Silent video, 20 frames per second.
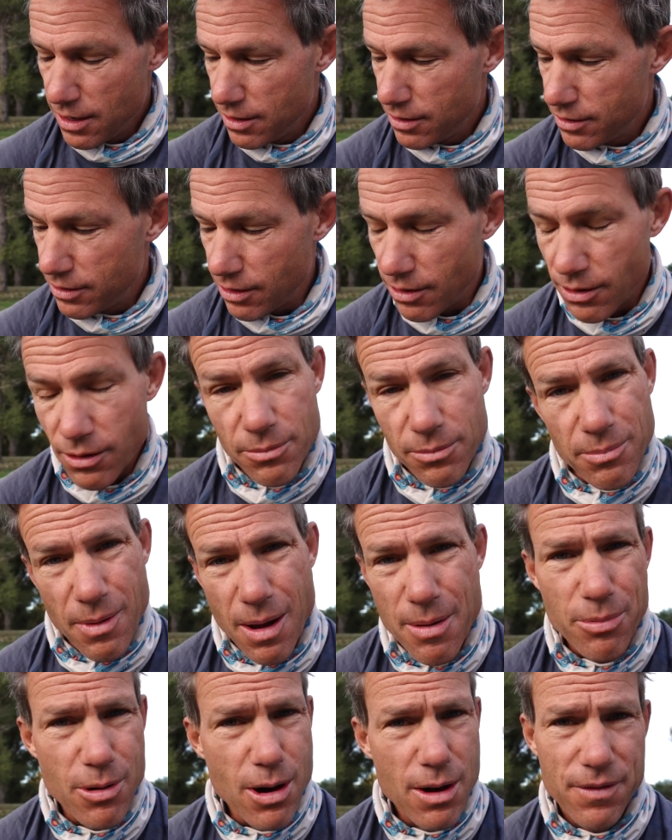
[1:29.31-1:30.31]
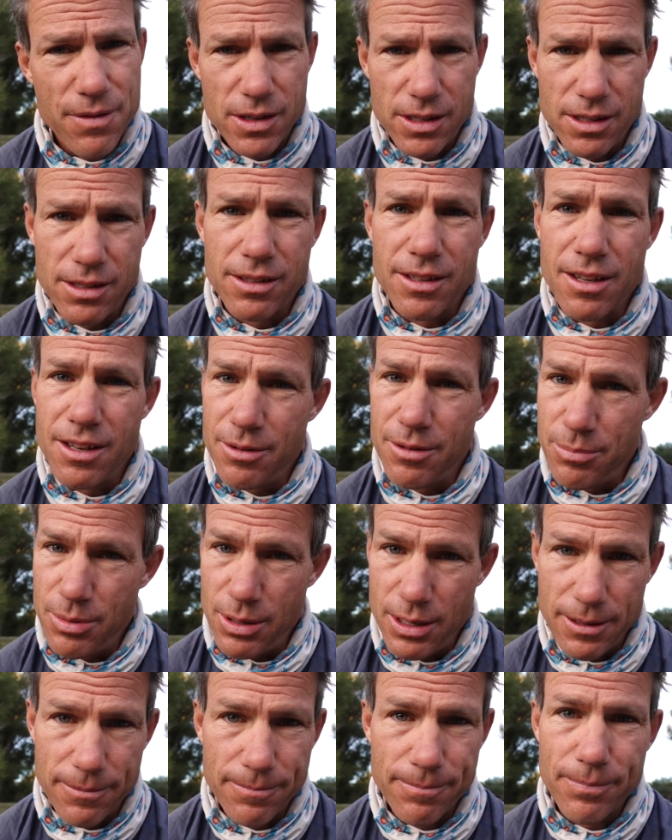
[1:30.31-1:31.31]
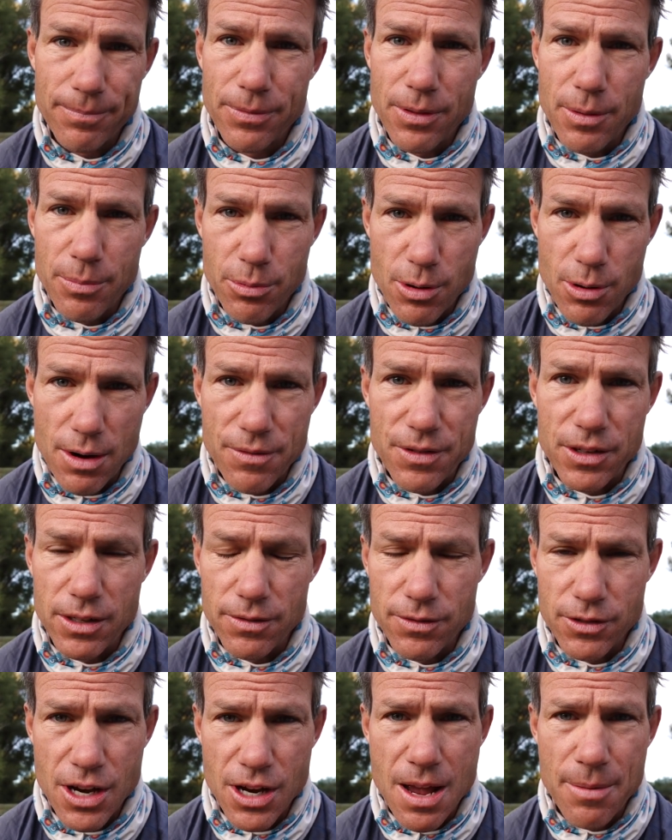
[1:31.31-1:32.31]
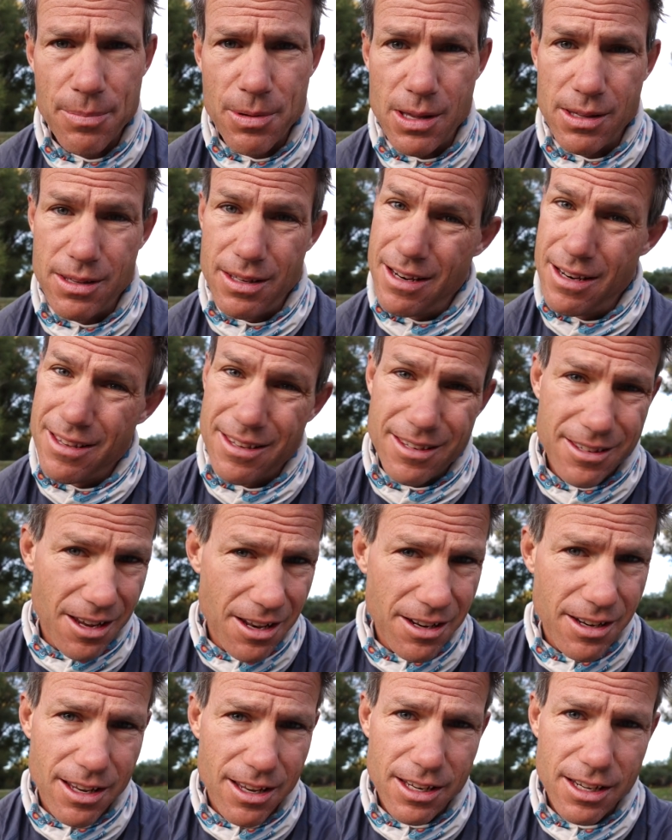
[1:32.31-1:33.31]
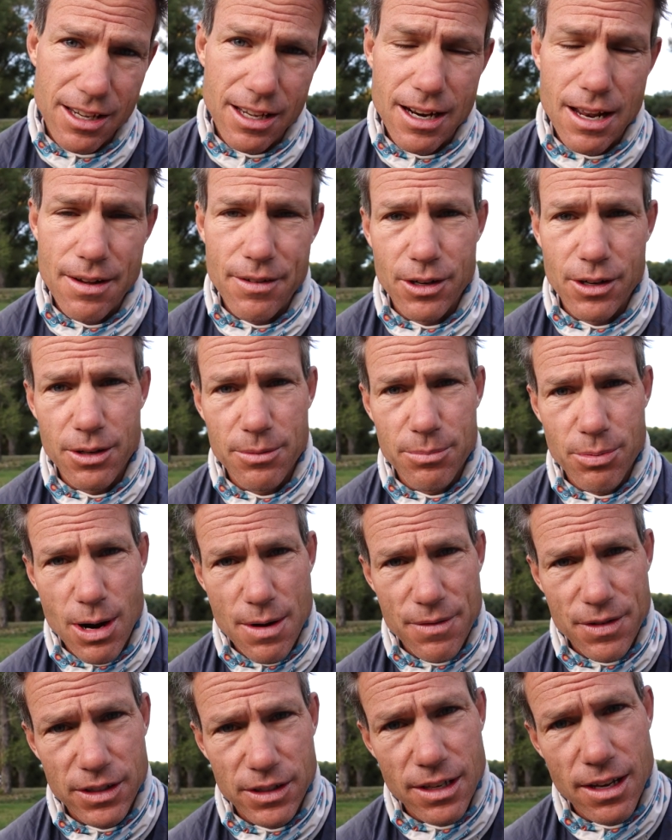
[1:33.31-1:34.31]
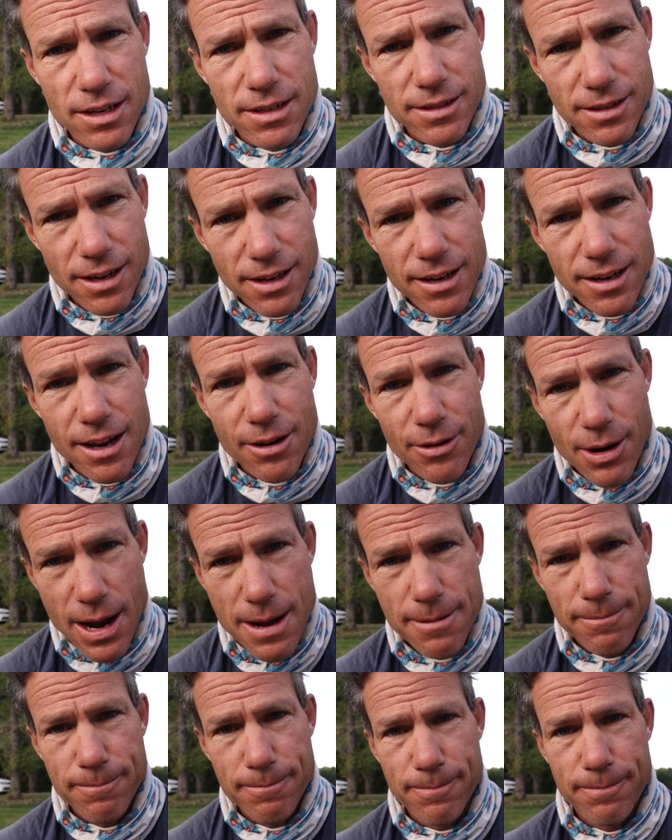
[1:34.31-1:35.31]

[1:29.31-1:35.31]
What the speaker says: So my breakfast is gonna be the breakfast of champions, and it's Sunday. You gotta have a good breakfast on a Sunday, right?